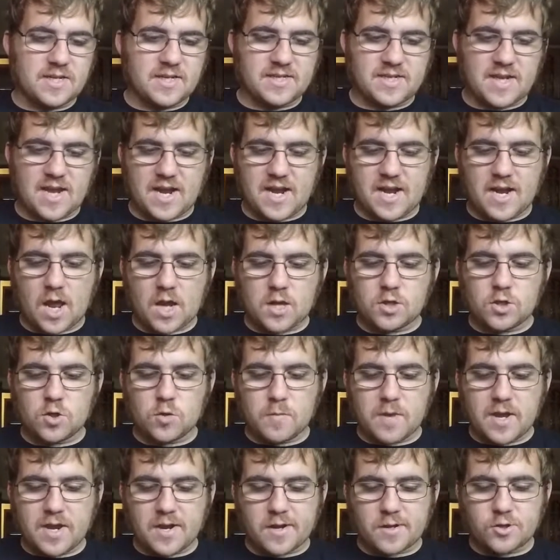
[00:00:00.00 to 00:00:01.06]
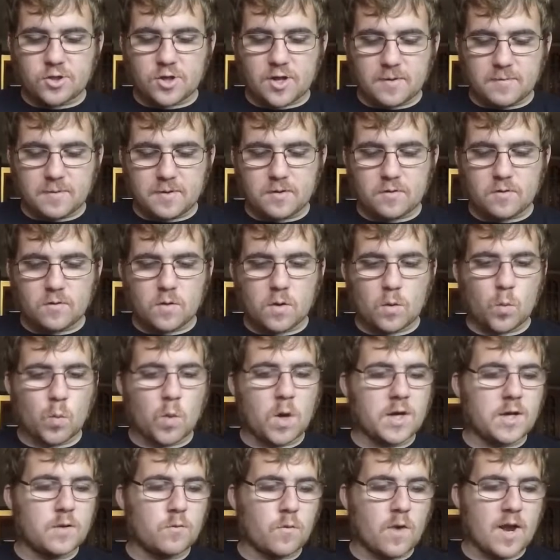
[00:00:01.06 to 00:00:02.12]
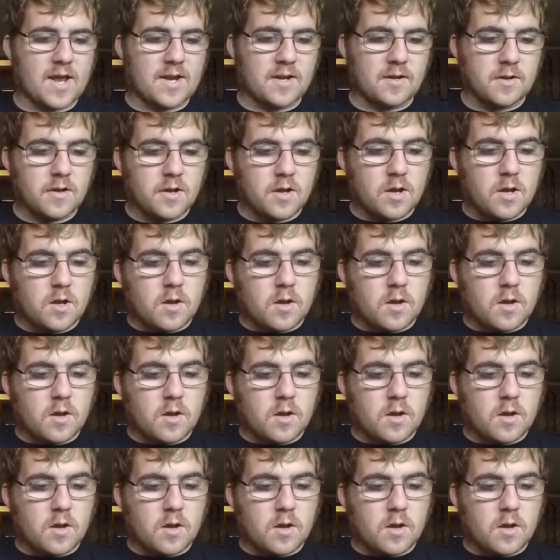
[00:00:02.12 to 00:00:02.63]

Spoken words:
is a 2-mana enchantment, 1 in red.